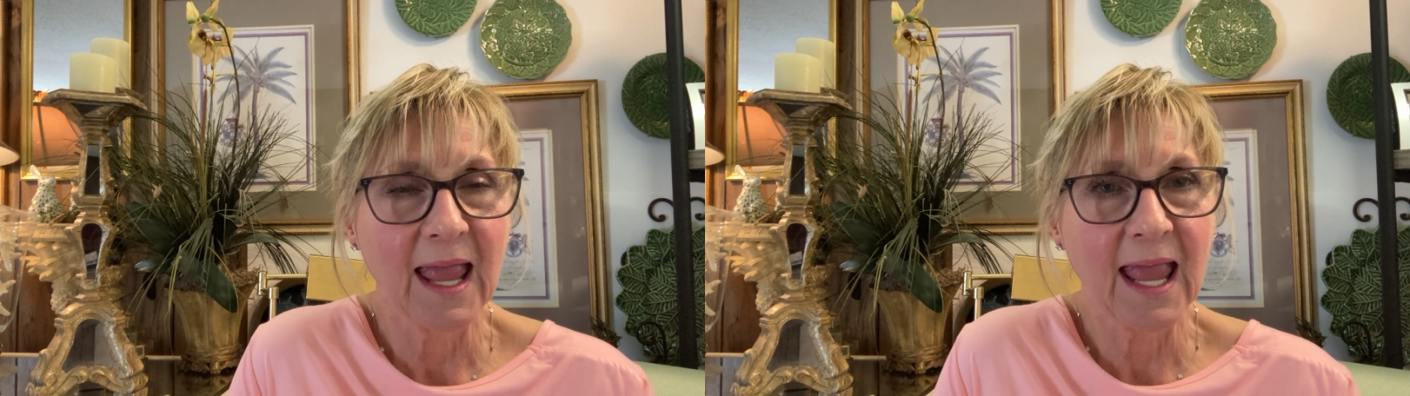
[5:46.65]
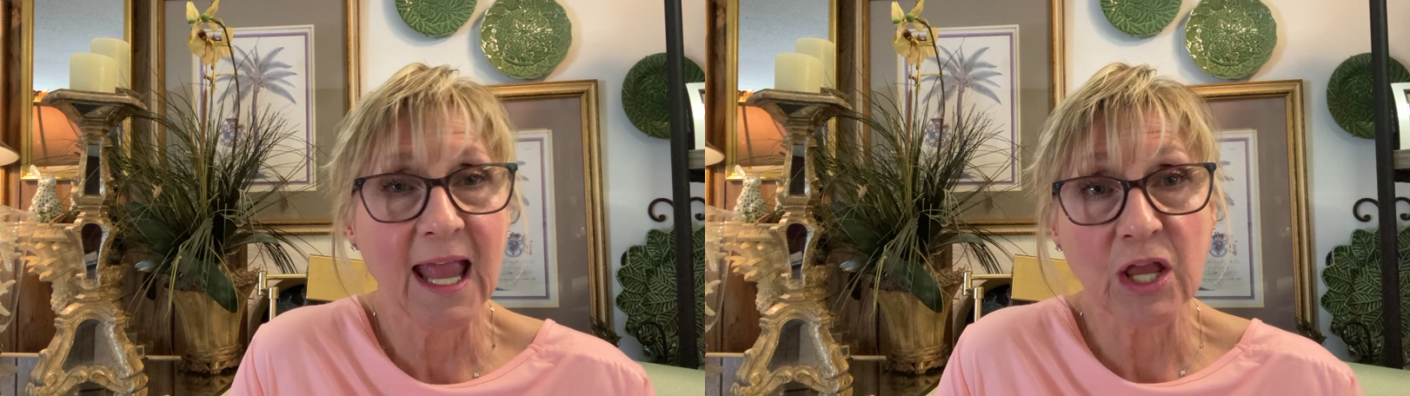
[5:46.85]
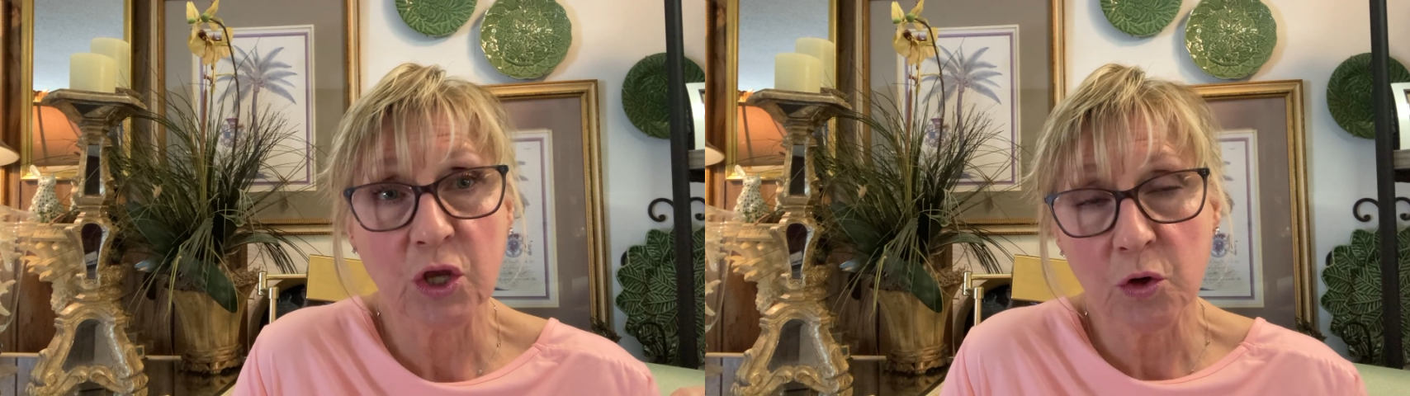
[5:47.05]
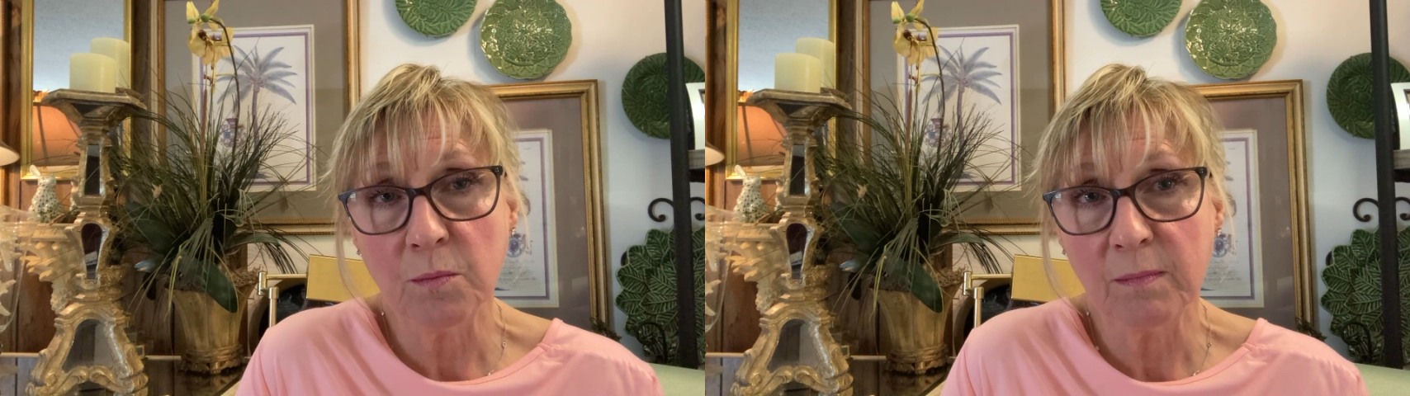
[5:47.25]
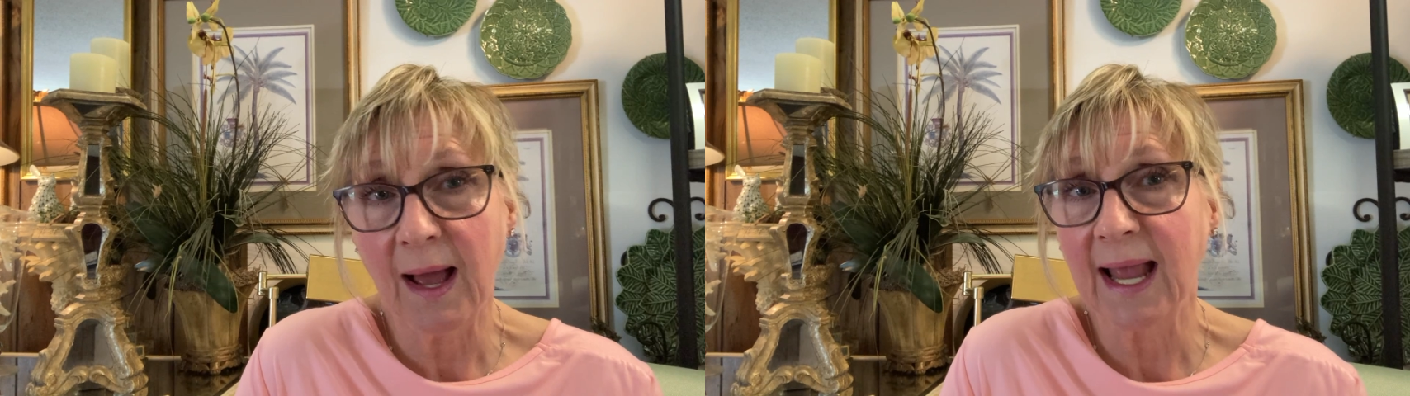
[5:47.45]
And
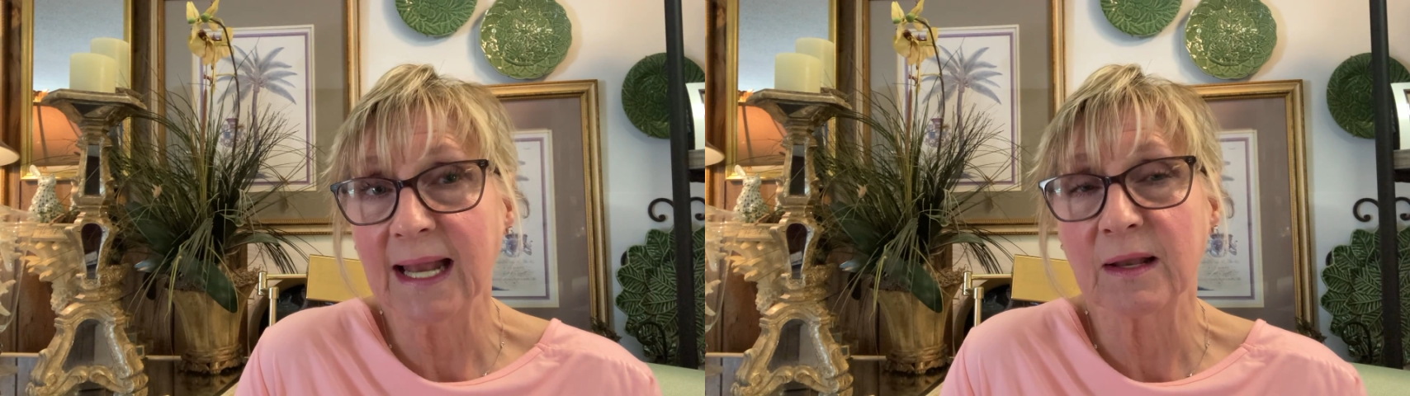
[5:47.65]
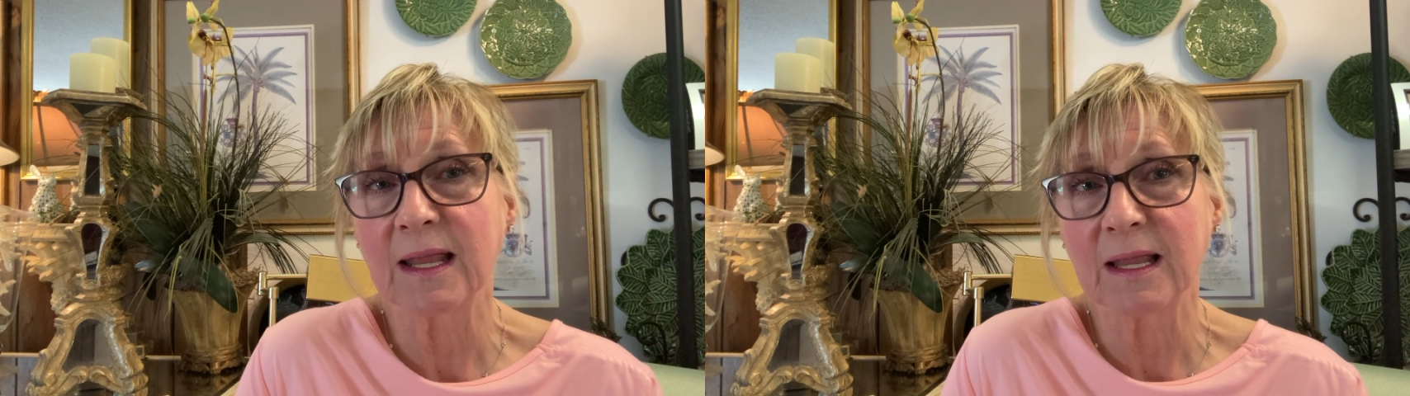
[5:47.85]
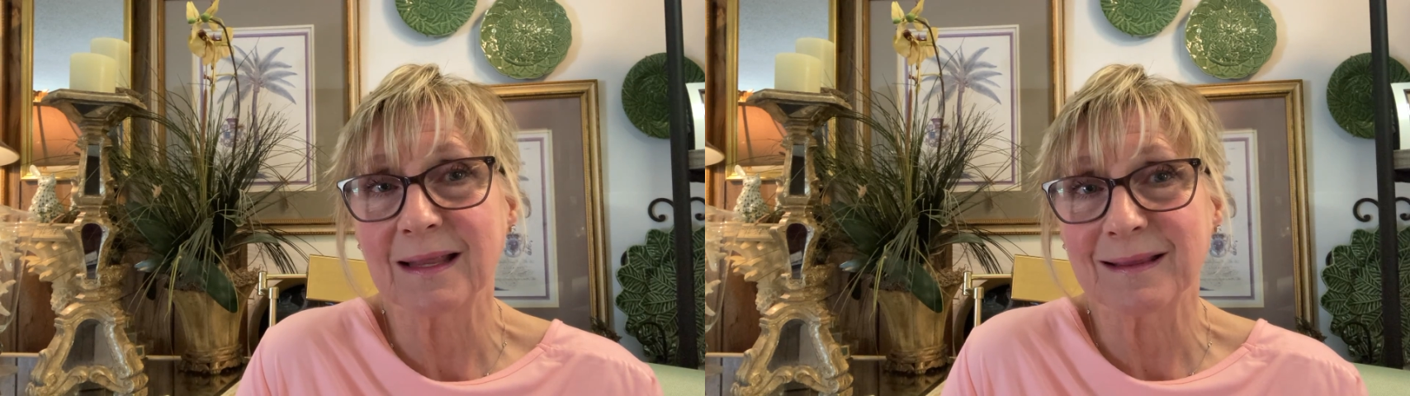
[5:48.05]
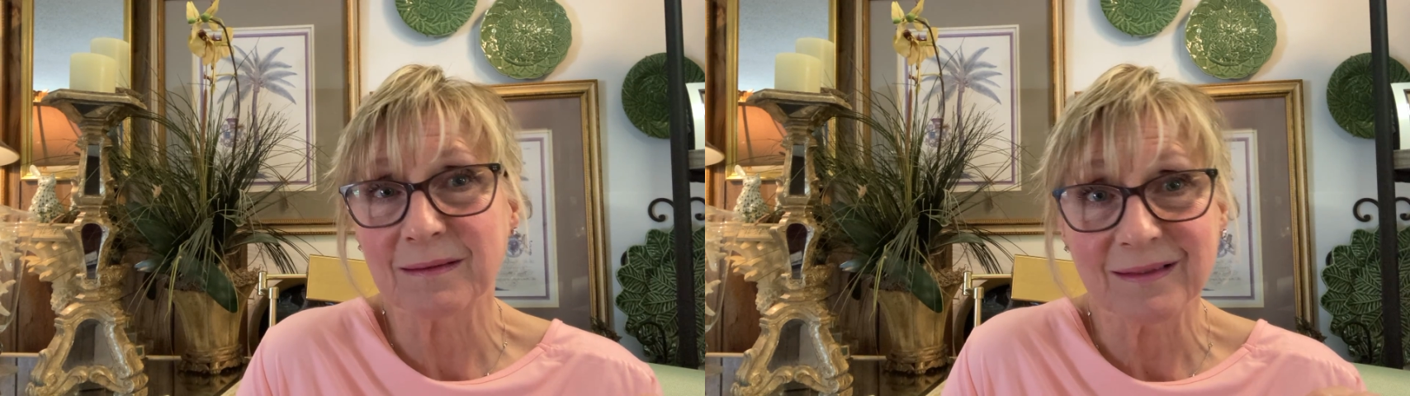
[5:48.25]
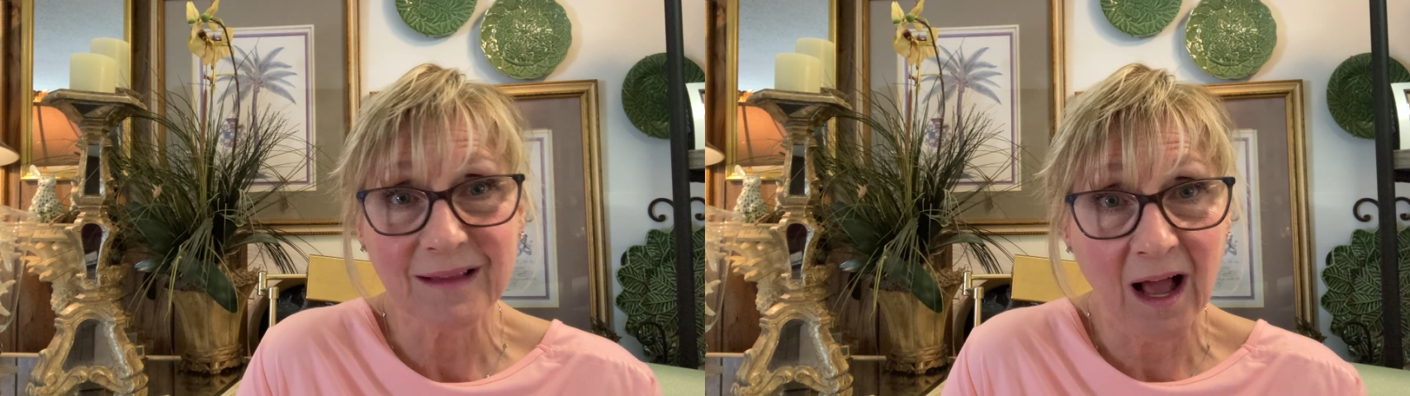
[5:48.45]
you might
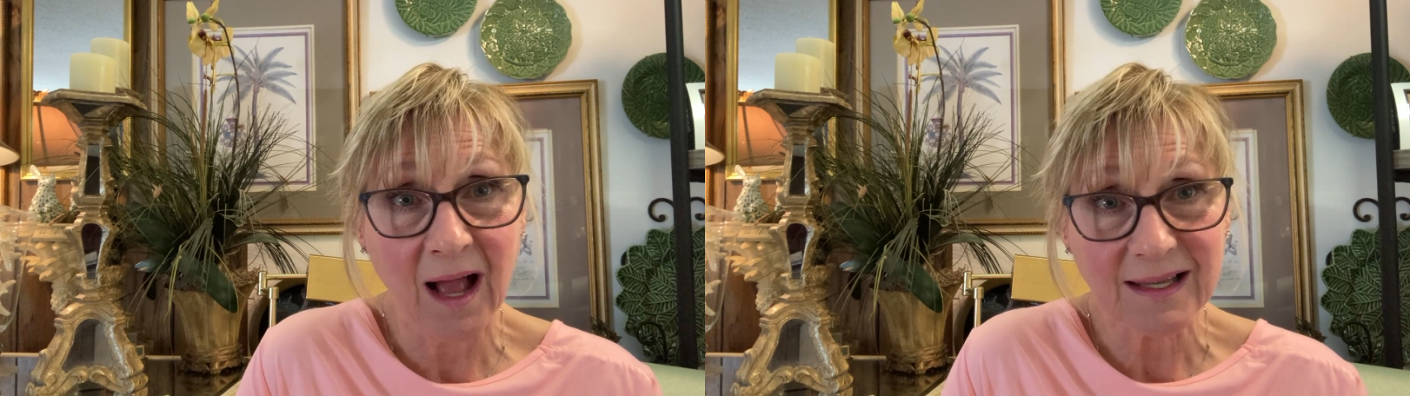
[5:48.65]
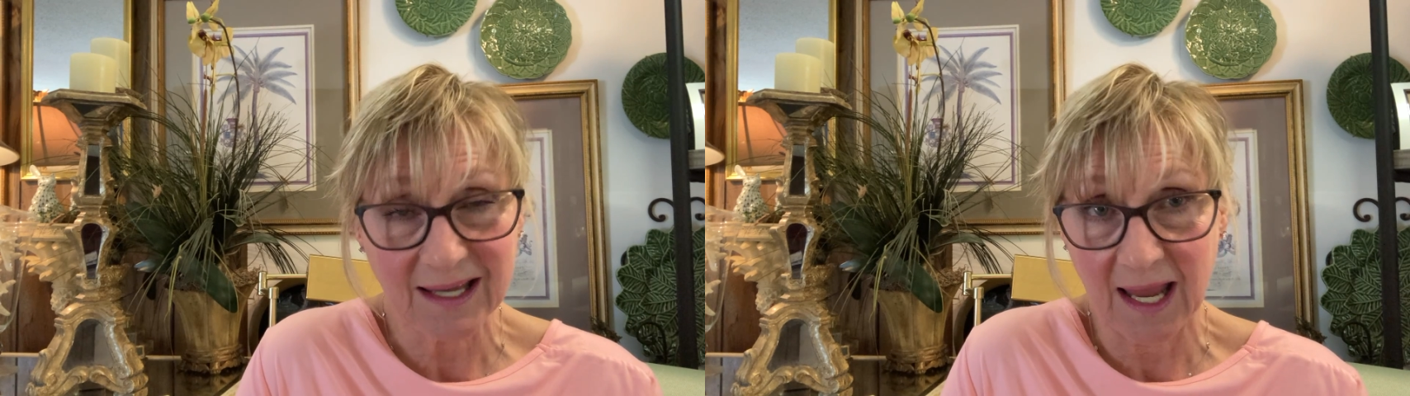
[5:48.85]
not